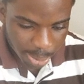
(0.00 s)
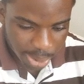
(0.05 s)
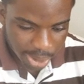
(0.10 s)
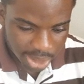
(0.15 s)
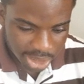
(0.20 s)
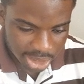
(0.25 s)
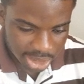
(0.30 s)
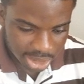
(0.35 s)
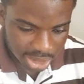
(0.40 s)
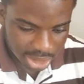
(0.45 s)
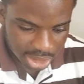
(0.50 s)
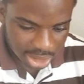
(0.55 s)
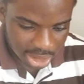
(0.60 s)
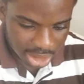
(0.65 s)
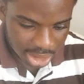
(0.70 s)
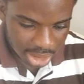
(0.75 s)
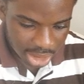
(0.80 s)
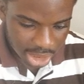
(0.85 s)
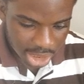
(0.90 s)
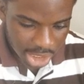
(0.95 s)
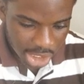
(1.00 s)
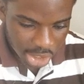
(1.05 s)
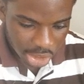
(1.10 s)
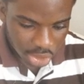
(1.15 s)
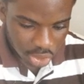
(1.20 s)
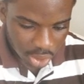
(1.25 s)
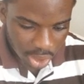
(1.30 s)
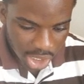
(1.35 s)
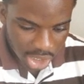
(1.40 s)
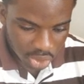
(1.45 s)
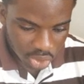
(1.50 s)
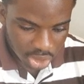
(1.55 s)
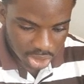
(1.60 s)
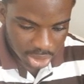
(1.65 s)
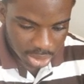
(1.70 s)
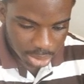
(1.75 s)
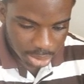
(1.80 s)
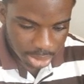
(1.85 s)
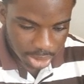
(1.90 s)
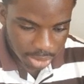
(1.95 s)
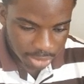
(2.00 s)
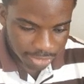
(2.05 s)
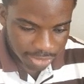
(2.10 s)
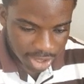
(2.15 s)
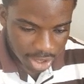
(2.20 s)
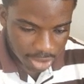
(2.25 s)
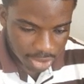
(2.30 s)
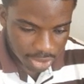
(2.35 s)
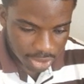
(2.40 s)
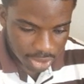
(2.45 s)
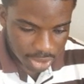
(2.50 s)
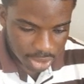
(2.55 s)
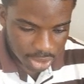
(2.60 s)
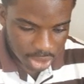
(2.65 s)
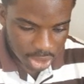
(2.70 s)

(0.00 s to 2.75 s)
pages, so has what? Mail files.